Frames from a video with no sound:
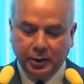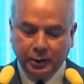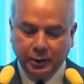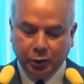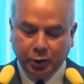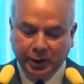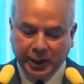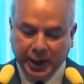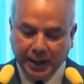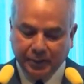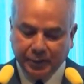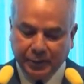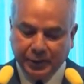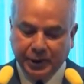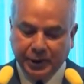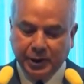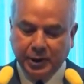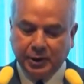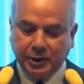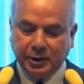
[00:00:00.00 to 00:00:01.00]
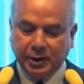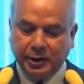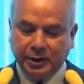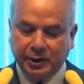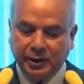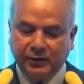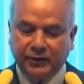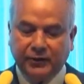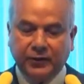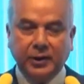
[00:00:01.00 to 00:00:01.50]
to capture the
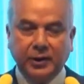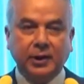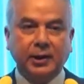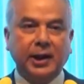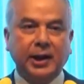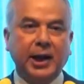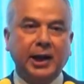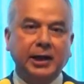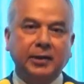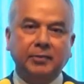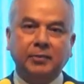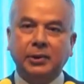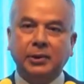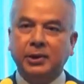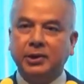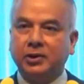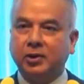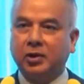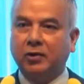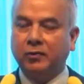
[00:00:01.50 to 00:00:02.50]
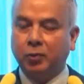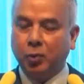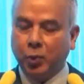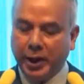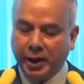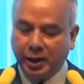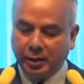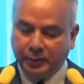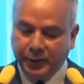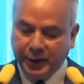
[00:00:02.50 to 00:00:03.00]
different elements of
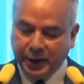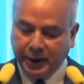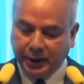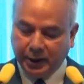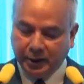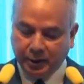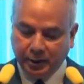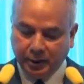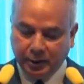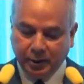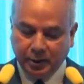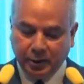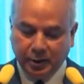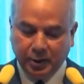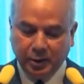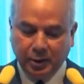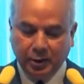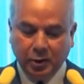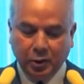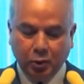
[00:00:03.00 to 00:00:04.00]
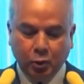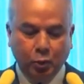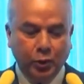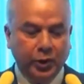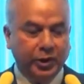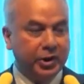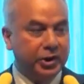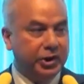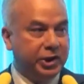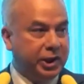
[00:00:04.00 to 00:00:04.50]
well-being,
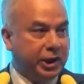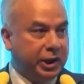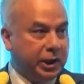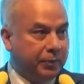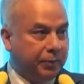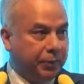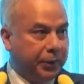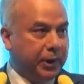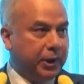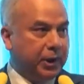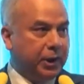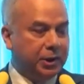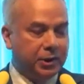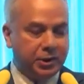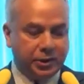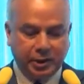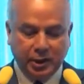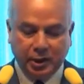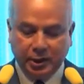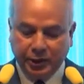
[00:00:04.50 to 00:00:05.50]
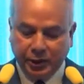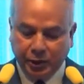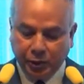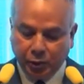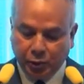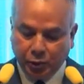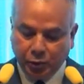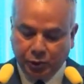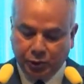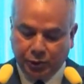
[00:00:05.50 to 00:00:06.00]
with GDP still
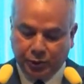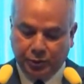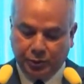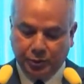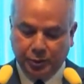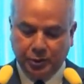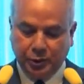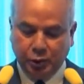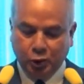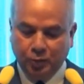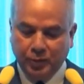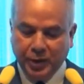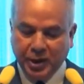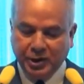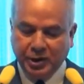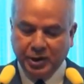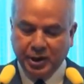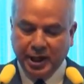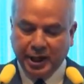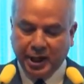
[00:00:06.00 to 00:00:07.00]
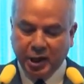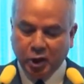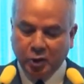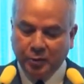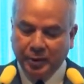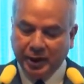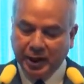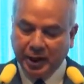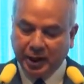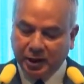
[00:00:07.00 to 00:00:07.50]
used to measure
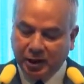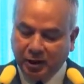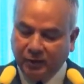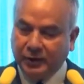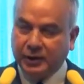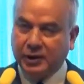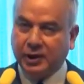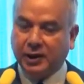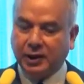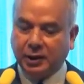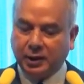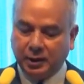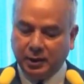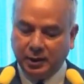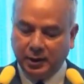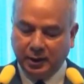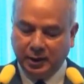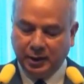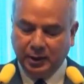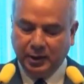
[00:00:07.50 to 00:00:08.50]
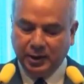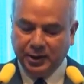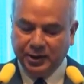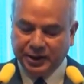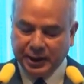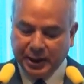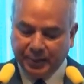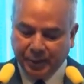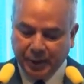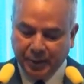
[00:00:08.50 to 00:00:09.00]
economic activity,
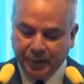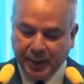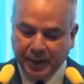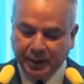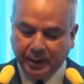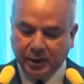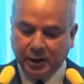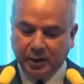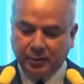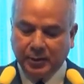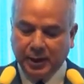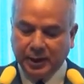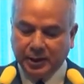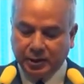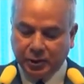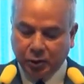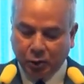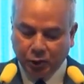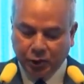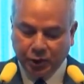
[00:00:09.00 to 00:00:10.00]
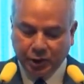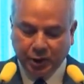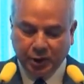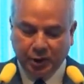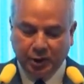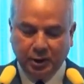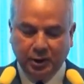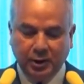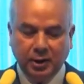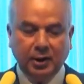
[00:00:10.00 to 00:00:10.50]
supplemented by
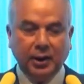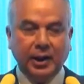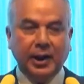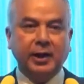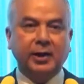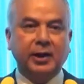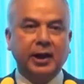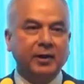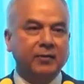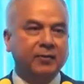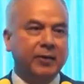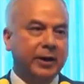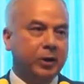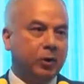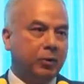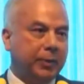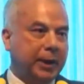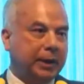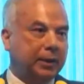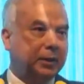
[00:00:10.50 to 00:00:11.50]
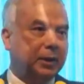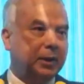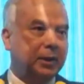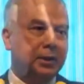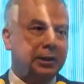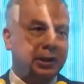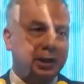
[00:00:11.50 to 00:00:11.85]
social and environmental